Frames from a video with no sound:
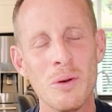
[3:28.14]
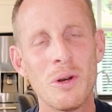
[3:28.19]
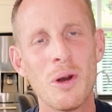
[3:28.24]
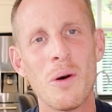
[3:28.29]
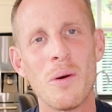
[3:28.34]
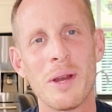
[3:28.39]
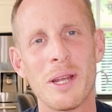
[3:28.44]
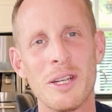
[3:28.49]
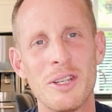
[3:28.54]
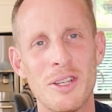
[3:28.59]

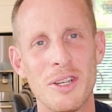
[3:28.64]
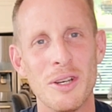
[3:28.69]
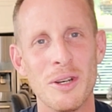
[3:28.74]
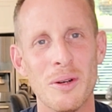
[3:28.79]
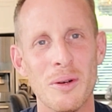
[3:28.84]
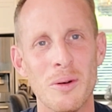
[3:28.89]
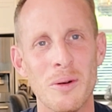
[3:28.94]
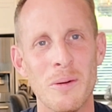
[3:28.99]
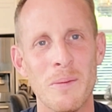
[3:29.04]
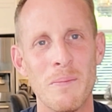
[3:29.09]
going
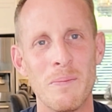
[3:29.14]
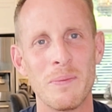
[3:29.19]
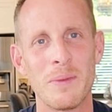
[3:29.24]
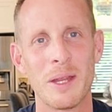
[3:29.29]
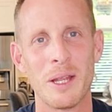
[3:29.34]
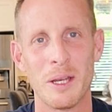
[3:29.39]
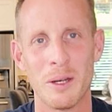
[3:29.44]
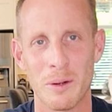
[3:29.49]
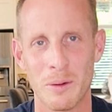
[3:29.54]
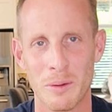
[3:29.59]
to
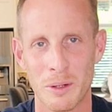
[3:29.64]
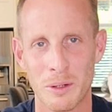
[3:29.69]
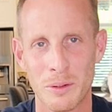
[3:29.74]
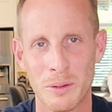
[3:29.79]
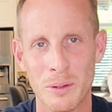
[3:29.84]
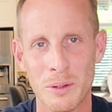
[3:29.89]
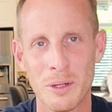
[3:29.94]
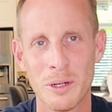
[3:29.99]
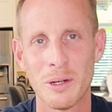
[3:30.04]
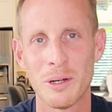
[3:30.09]
your
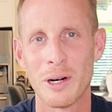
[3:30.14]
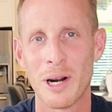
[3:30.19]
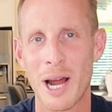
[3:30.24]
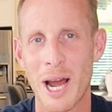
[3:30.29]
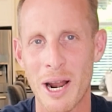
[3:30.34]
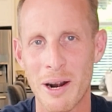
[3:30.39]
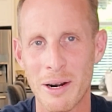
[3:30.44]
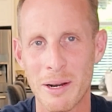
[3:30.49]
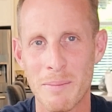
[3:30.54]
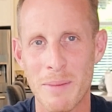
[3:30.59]
recruiter or
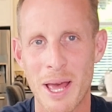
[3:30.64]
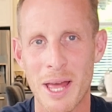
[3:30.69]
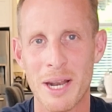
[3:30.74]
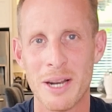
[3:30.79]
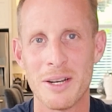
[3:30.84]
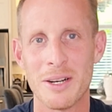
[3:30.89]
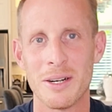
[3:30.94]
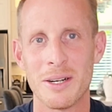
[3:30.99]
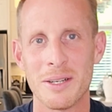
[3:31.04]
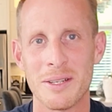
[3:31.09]
hiring
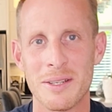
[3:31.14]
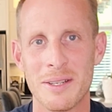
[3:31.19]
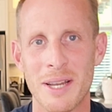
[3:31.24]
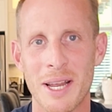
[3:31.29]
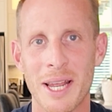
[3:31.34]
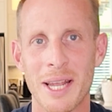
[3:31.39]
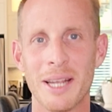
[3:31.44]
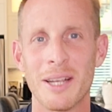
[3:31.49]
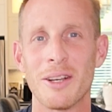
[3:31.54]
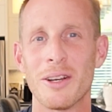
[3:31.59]
manager and
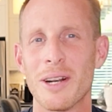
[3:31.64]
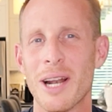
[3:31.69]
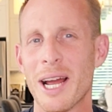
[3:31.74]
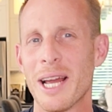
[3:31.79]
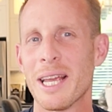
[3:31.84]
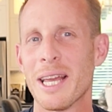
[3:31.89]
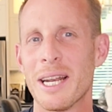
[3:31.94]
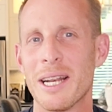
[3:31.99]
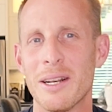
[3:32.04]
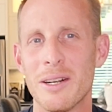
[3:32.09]
saying, could I
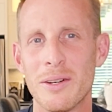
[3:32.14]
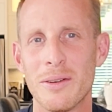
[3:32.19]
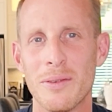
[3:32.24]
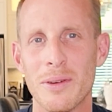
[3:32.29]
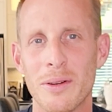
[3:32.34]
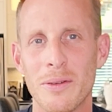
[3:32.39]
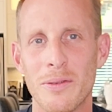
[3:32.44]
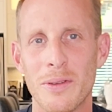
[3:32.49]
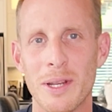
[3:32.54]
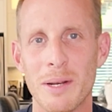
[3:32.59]
get
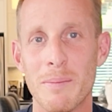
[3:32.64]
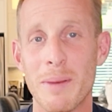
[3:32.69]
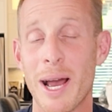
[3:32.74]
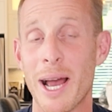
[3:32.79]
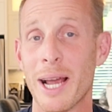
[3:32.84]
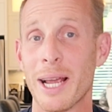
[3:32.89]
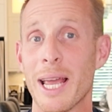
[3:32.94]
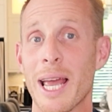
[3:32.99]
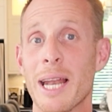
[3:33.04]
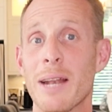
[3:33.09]
interview
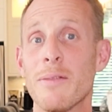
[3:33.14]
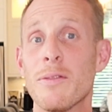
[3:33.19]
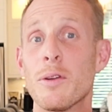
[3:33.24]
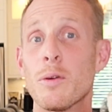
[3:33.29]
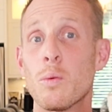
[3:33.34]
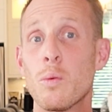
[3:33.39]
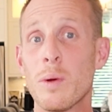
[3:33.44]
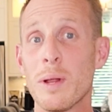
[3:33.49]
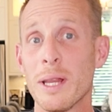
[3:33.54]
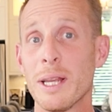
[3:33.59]
feedback? And if they're
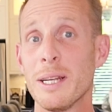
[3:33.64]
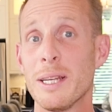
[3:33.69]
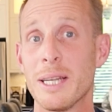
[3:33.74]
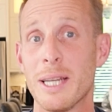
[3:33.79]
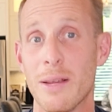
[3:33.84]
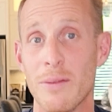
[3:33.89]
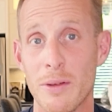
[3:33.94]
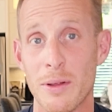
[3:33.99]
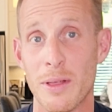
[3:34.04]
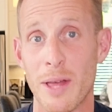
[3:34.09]
willing to
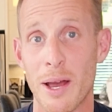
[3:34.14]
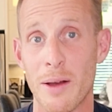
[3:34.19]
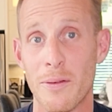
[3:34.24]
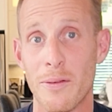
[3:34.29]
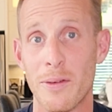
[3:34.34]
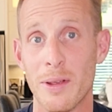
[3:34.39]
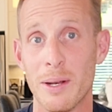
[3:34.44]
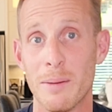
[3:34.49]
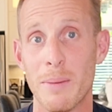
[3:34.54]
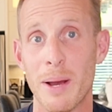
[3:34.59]
give you that
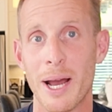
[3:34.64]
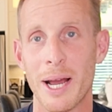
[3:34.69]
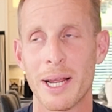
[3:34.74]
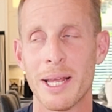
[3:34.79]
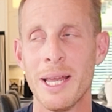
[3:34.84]
feedback,